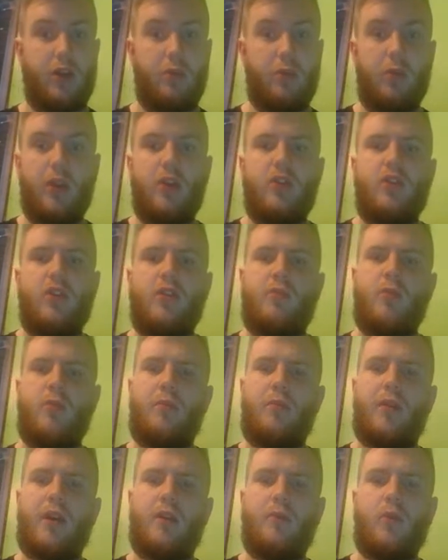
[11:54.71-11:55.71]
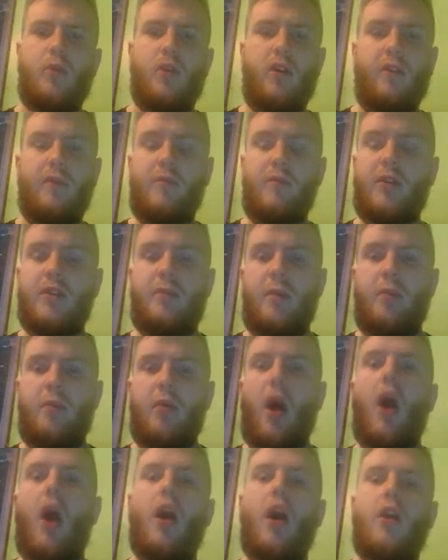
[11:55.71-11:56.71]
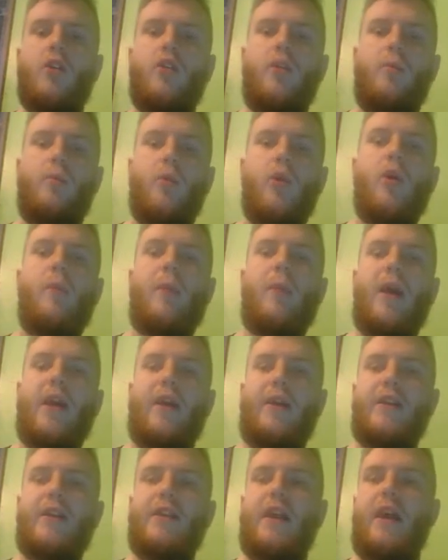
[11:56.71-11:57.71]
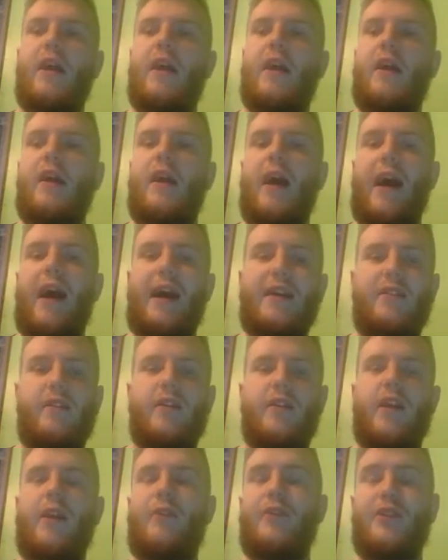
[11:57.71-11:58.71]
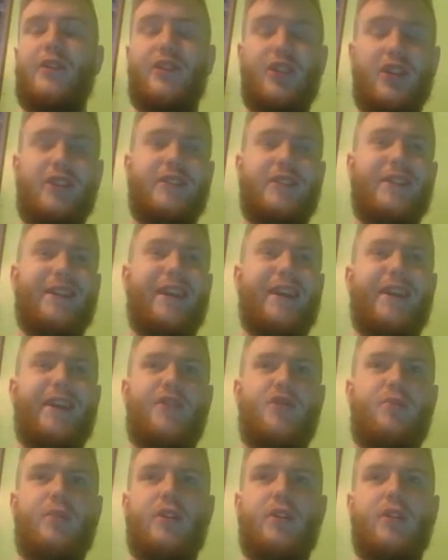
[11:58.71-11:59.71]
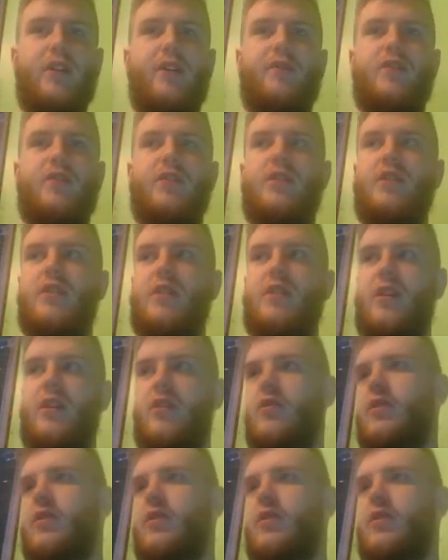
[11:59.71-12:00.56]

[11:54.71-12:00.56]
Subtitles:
You're probably going to use Mold Breaker more often because people aren't going to put berries as their counters just in case you bring a nerf, because it's it's